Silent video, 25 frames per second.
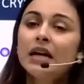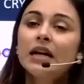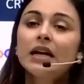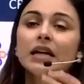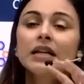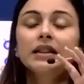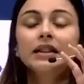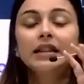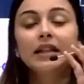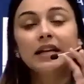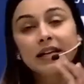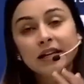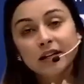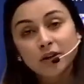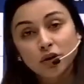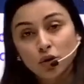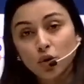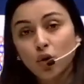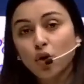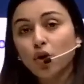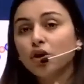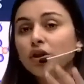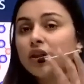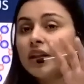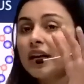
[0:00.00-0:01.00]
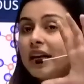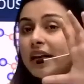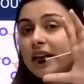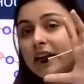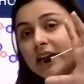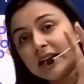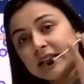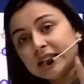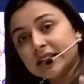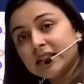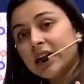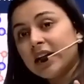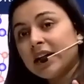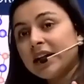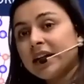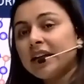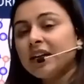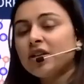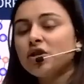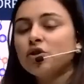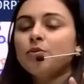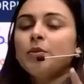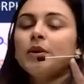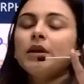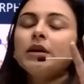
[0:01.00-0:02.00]
though there is
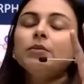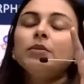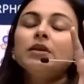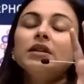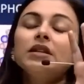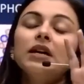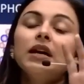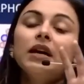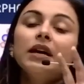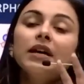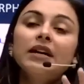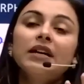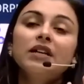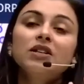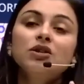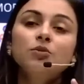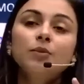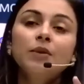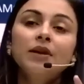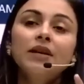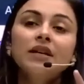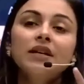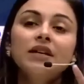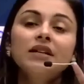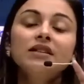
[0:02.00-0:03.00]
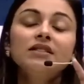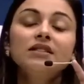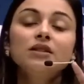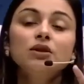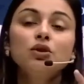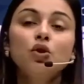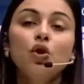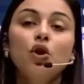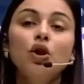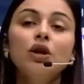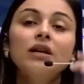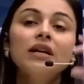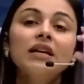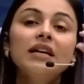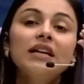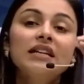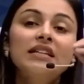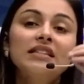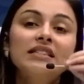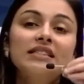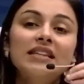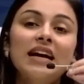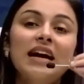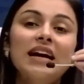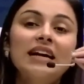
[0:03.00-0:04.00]
arrangement, but the arrangement is not
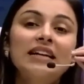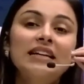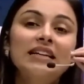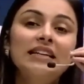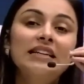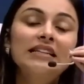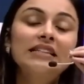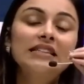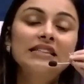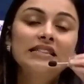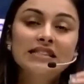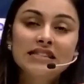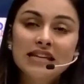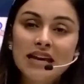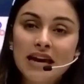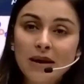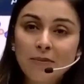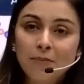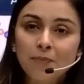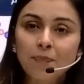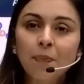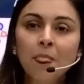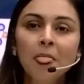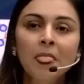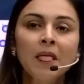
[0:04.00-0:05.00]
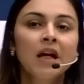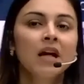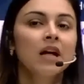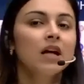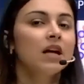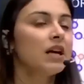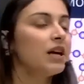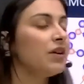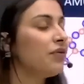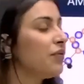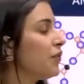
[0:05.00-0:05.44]
exactly same. If